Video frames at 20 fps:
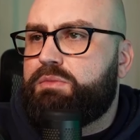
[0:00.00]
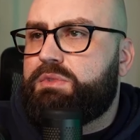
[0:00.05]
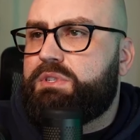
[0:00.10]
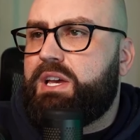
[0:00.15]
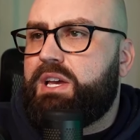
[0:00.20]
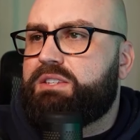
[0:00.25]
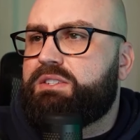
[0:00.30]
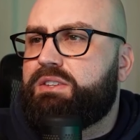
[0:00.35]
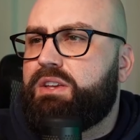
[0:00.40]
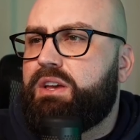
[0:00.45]

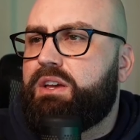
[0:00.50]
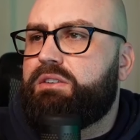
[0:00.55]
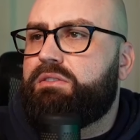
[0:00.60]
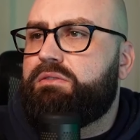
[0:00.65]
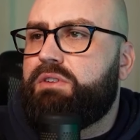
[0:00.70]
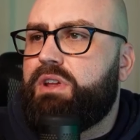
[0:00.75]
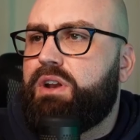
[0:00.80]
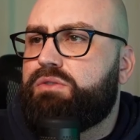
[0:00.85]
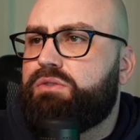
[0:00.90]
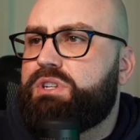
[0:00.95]
Tesla,
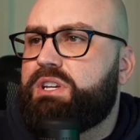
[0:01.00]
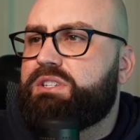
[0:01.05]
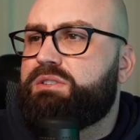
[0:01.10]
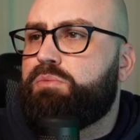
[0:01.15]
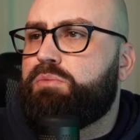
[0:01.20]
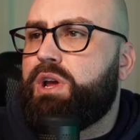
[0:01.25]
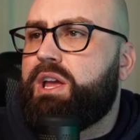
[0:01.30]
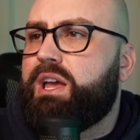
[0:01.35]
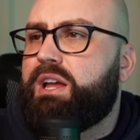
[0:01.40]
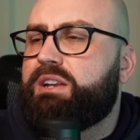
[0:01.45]

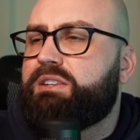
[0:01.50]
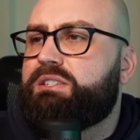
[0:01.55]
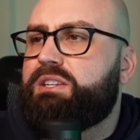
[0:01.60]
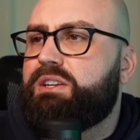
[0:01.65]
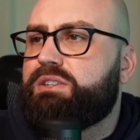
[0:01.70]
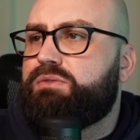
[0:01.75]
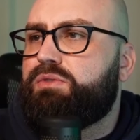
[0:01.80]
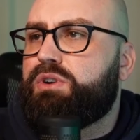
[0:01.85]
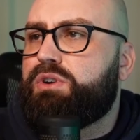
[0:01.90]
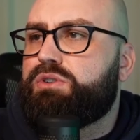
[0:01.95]
doesn't break out its
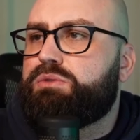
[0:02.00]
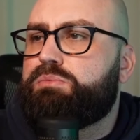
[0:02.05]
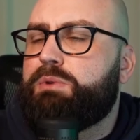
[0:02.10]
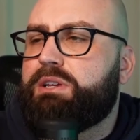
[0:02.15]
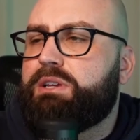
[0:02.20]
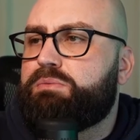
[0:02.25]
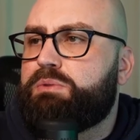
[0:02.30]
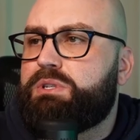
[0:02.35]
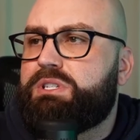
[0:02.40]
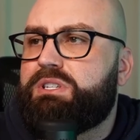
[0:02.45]
sales figures
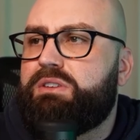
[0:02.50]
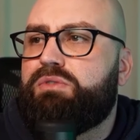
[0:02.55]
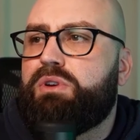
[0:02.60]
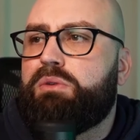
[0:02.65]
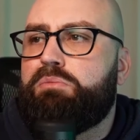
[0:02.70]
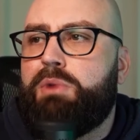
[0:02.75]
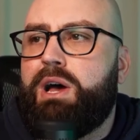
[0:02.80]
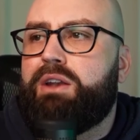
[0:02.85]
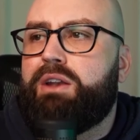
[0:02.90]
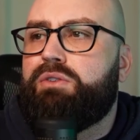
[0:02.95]
by
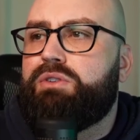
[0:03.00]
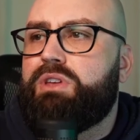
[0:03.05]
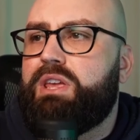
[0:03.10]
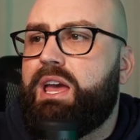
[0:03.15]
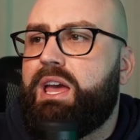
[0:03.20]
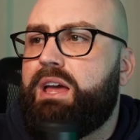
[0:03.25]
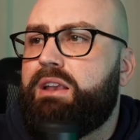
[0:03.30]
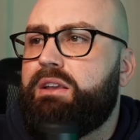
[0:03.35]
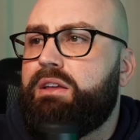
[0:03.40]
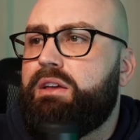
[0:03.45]
specific model
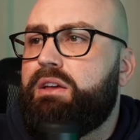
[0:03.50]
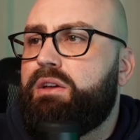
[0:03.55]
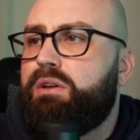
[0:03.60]
yet.